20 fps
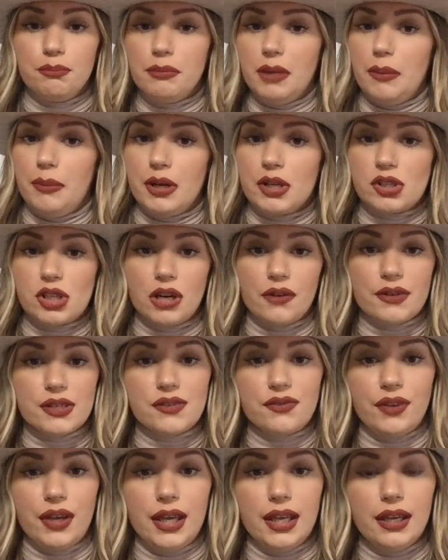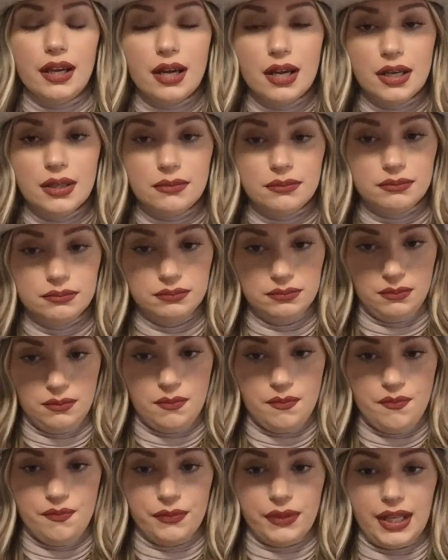Maybe your service fee
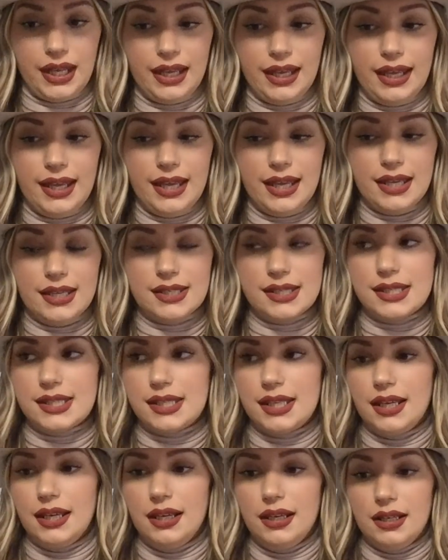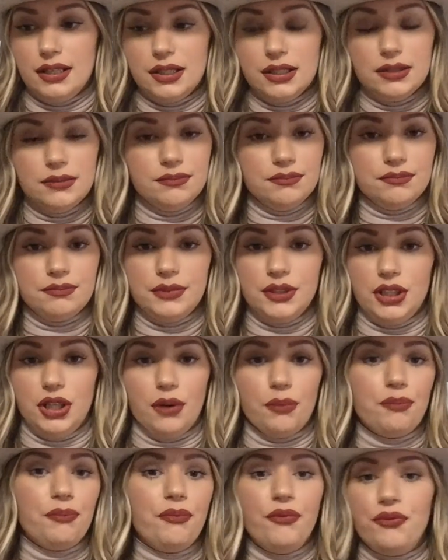is,
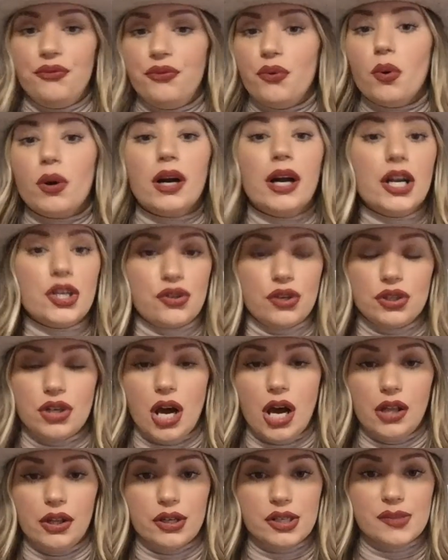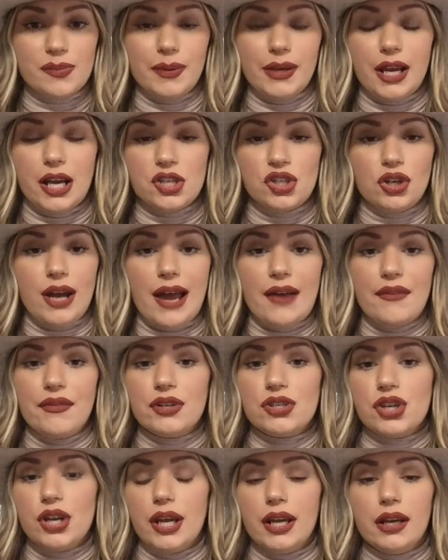$400 because you're
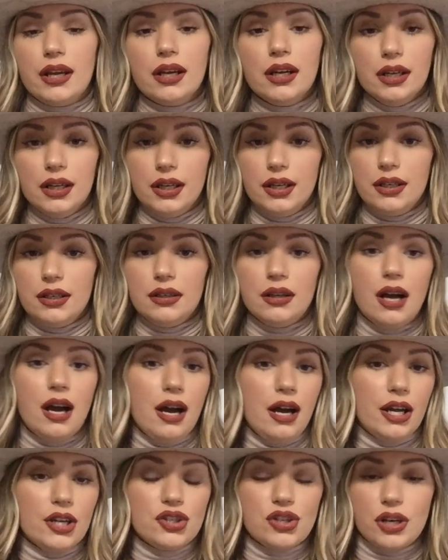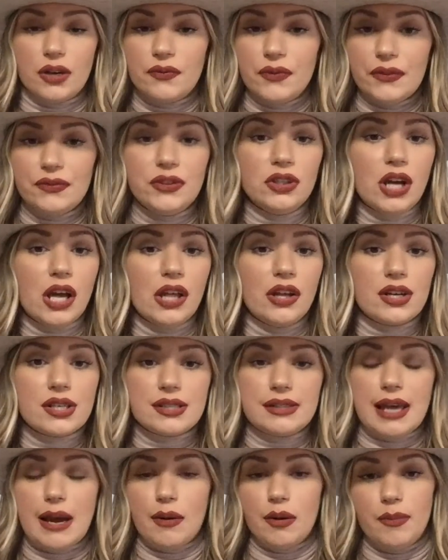averaging
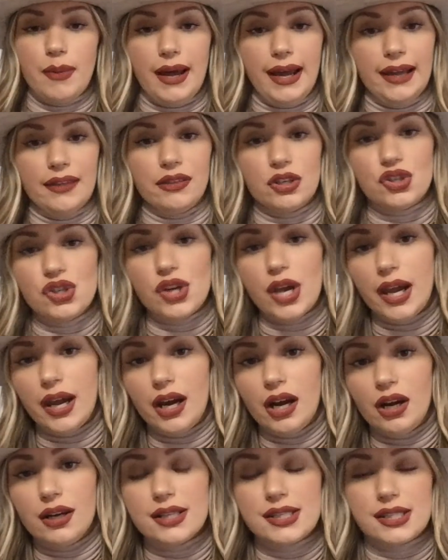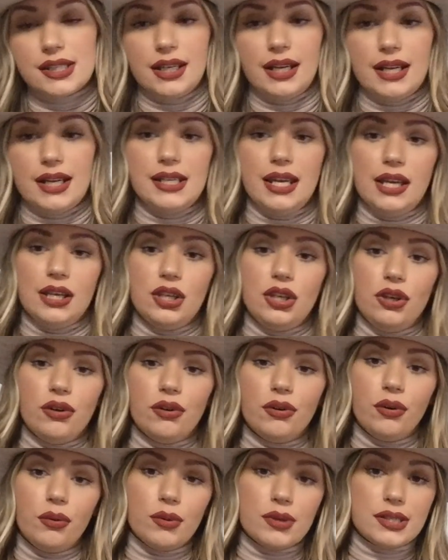$150 an hour behind the chair. It's going to take
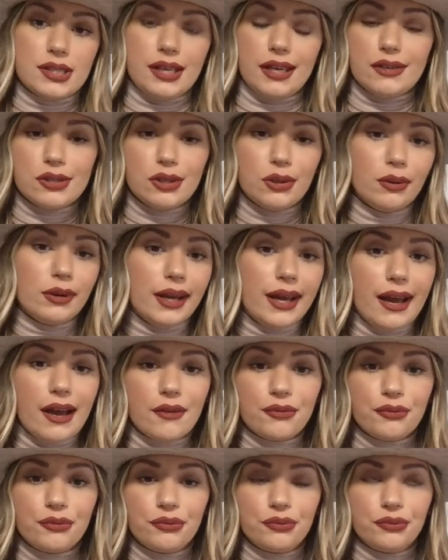you, we'll say 2.5,